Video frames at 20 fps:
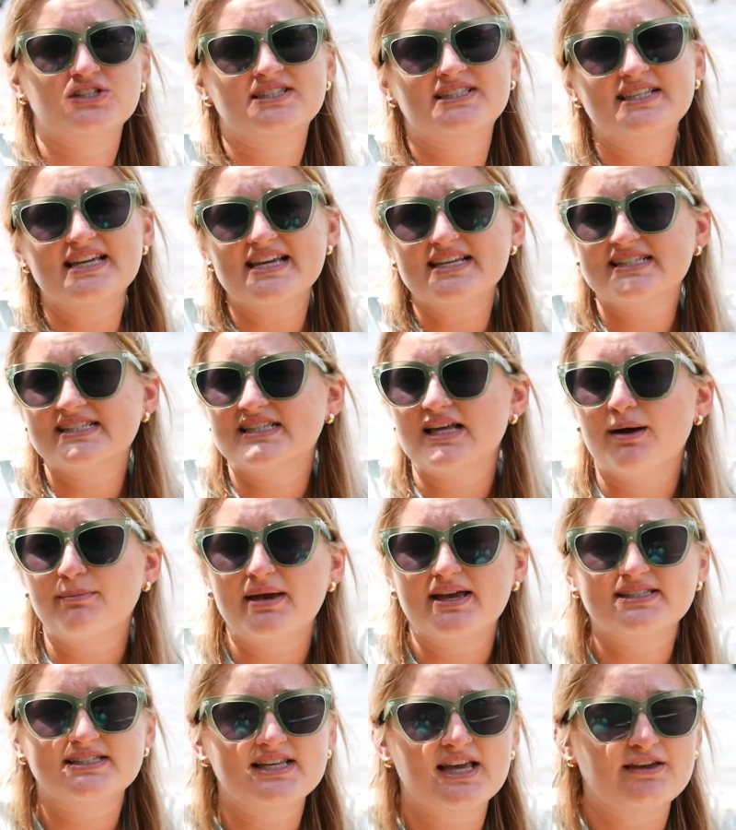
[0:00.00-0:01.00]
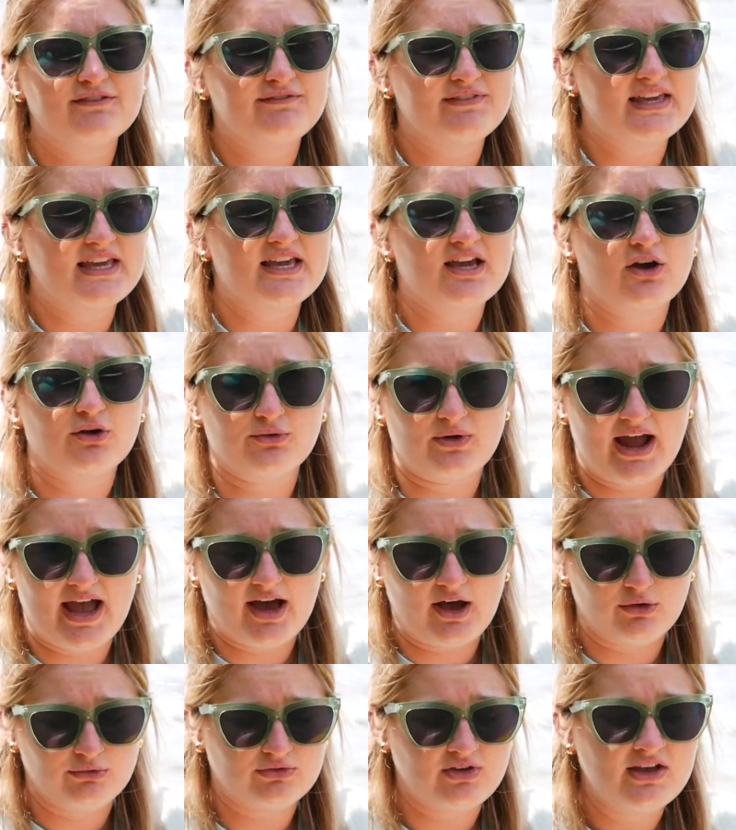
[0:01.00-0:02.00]
You just see some SAV
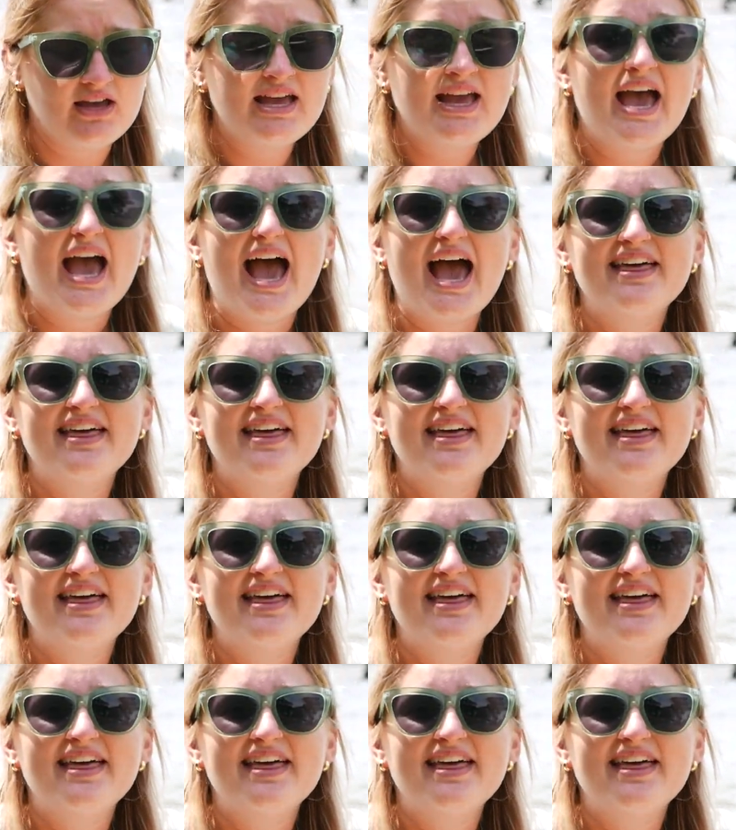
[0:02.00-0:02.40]
around.